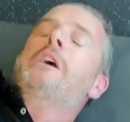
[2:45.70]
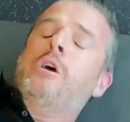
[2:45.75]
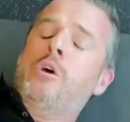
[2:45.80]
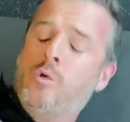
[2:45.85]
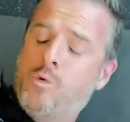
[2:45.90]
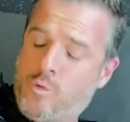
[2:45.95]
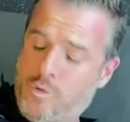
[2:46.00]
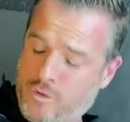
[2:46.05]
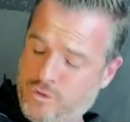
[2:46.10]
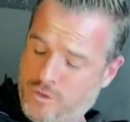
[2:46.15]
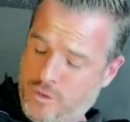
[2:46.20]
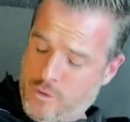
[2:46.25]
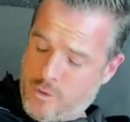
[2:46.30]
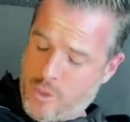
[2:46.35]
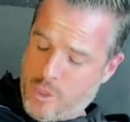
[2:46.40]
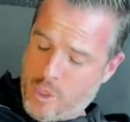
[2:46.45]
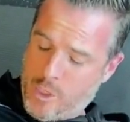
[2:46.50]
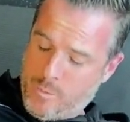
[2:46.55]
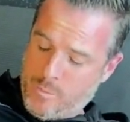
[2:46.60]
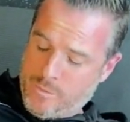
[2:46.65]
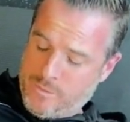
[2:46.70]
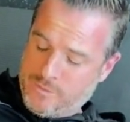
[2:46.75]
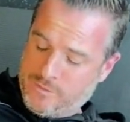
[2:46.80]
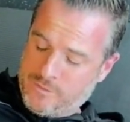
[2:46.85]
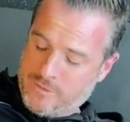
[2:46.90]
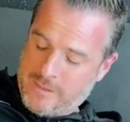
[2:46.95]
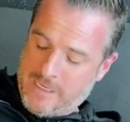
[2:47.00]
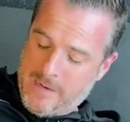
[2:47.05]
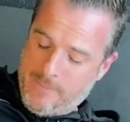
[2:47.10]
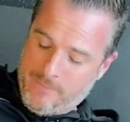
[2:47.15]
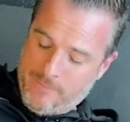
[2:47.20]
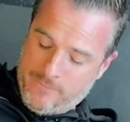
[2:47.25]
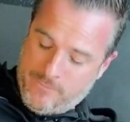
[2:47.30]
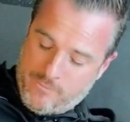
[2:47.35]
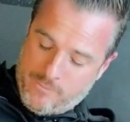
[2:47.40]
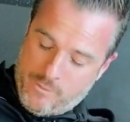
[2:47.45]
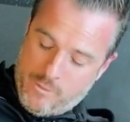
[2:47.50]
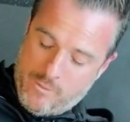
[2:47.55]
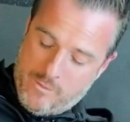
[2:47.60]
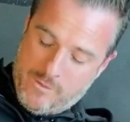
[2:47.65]
It also opens you up
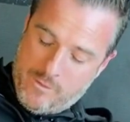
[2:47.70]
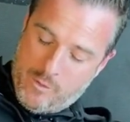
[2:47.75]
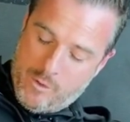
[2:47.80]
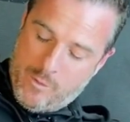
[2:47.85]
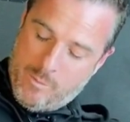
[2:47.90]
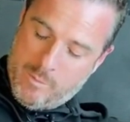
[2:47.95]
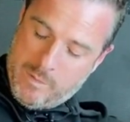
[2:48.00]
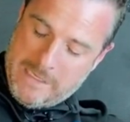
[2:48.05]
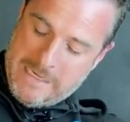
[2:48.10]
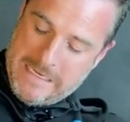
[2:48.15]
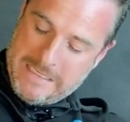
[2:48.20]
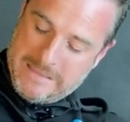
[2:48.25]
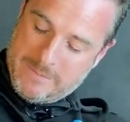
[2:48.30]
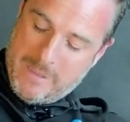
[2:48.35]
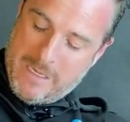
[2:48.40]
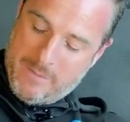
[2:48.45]
through your obliques.